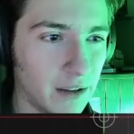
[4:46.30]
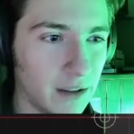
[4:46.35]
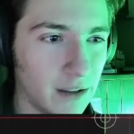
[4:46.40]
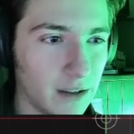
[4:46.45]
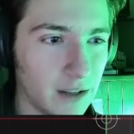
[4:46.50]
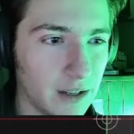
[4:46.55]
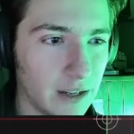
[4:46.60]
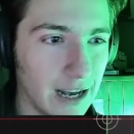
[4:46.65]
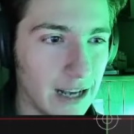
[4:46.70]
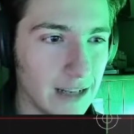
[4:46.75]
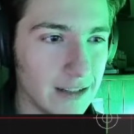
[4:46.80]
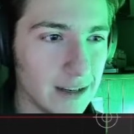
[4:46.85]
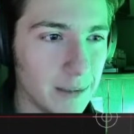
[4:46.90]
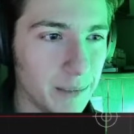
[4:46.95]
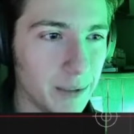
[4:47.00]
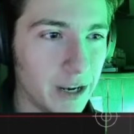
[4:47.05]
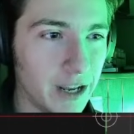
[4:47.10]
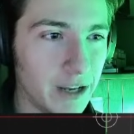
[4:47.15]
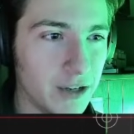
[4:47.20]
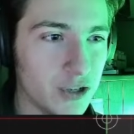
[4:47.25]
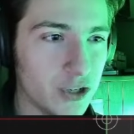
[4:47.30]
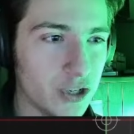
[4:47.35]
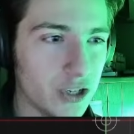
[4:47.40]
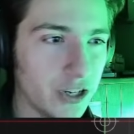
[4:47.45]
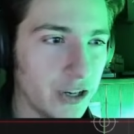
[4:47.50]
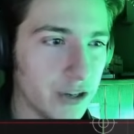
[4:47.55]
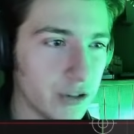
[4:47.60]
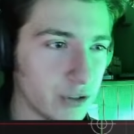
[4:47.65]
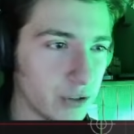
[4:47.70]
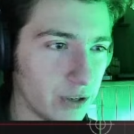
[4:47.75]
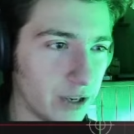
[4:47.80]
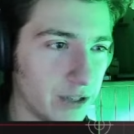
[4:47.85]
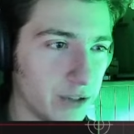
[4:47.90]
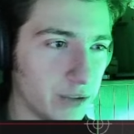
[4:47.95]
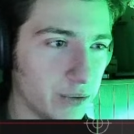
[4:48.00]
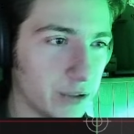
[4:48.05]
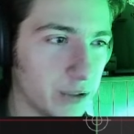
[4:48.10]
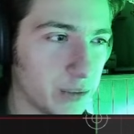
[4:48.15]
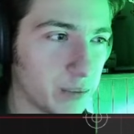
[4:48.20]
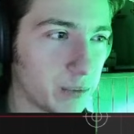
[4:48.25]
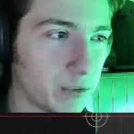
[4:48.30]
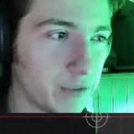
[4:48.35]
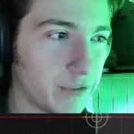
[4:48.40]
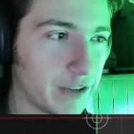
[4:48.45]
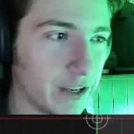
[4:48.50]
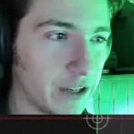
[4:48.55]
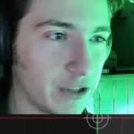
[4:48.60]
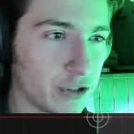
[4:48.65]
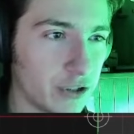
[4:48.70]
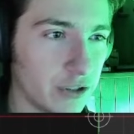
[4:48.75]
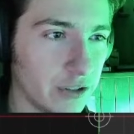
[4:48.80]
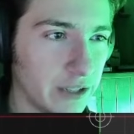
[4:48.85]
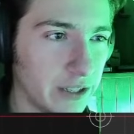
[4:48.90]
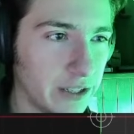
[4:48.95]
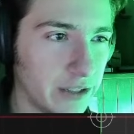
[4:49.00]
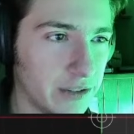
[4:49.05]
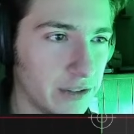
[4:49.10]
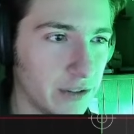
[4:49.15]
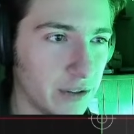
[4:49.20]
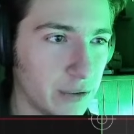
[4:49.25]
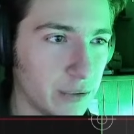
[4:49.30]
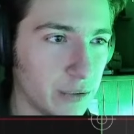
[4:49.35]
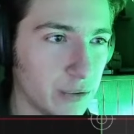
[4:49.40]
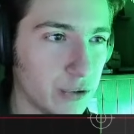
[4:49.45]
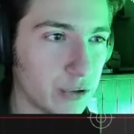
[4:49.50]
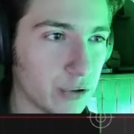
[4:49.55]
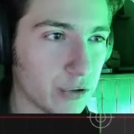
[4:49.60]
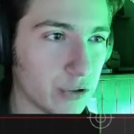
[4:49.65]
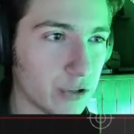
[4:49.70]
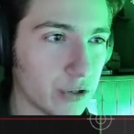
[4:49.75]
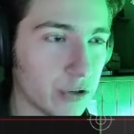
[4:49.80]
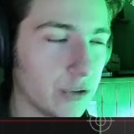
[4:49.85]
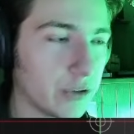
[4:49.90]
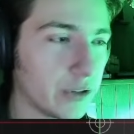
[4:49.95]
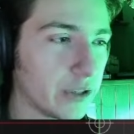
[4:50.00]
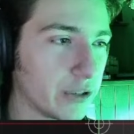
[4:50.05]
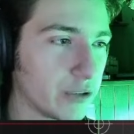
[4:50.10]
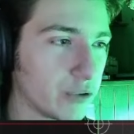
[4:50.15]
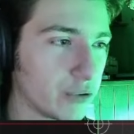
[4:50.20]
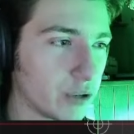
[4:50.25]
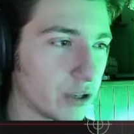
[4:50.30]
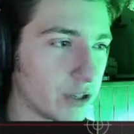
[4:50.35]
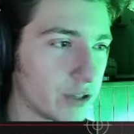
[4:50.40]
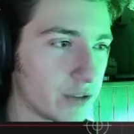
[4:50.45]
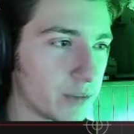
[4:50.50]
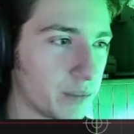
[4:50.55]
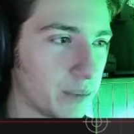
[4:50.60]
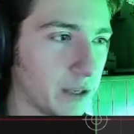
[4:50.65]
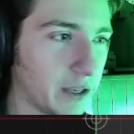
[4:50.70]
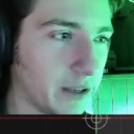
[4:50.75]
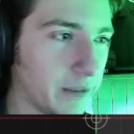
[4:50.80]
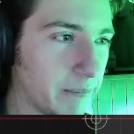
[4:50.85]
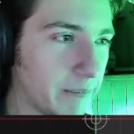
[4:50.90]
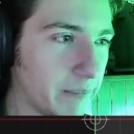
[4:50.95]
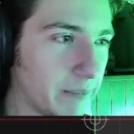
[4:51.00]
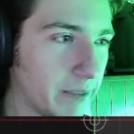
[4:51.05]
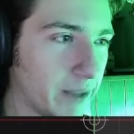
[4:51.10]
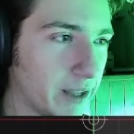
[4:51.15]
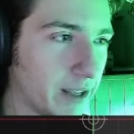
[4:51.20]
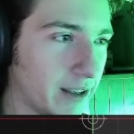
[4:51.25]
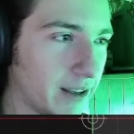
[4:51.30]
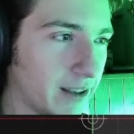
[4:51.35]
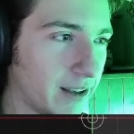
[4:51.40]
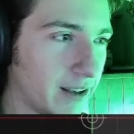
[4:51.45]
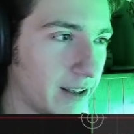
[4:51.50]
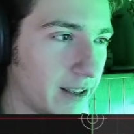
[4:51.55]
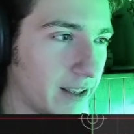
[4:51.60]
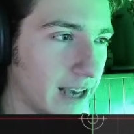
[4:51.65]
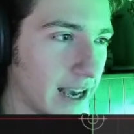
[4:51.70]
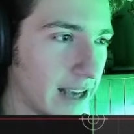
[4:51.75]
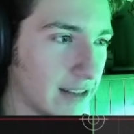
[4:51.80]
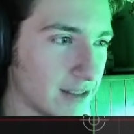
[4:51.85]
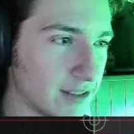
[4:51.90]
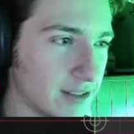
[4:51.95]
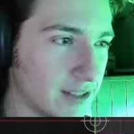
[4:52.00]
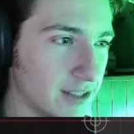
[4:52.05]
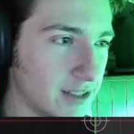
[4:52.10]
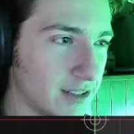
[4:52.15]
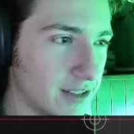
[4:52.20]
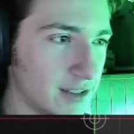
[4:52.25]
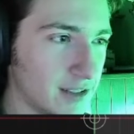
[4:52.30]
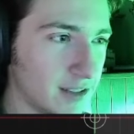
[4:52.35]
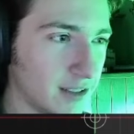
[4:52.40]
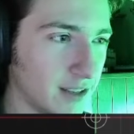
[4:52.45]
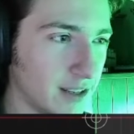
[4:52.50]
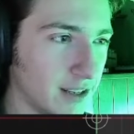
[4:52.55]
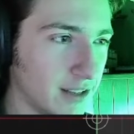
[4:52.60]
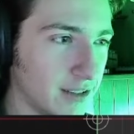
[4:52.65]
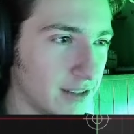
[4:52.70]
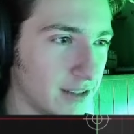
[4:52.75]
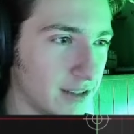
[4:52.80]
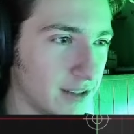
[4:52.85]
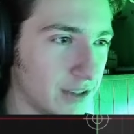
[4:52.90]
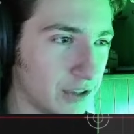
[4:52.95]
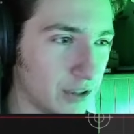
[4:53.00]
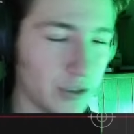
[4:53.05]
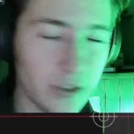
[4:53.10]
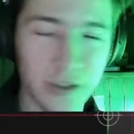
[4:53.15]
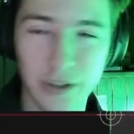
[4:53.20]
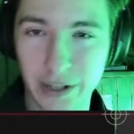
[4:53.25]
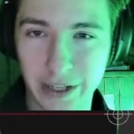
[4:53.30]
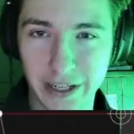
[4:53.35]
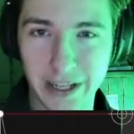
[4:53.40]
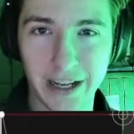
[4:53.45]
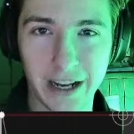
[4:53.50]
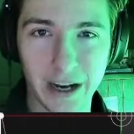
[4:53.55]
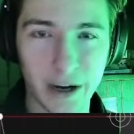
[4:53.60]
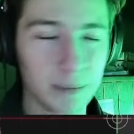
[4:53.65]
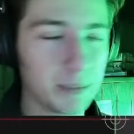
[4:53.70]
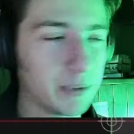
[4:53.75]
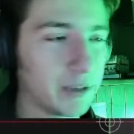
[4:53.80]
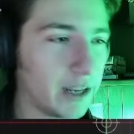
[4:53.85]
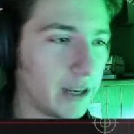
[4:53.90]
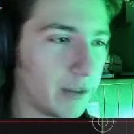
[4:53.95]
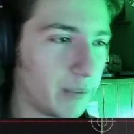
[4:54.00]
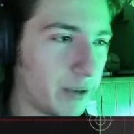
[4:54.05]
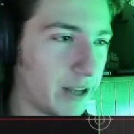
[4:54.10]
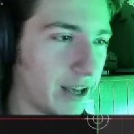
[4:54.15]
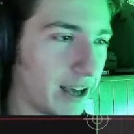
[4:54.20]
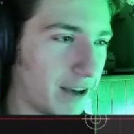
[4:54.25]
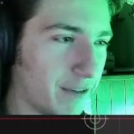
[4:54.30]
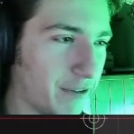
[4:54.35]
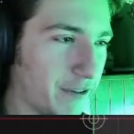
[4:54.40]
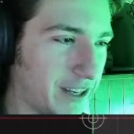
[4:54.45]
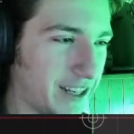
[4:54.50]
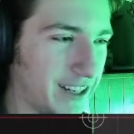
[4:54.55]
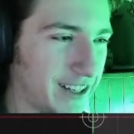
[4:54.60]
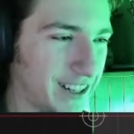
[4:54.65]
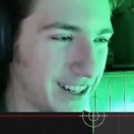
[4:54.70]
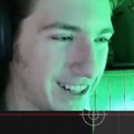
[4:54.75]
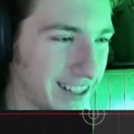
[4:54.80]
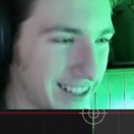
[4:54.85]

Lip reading: Guys, I'm an engineer, so I do this professionally, so you should totally trust me. Yes, this is a good-looking airplane we have here.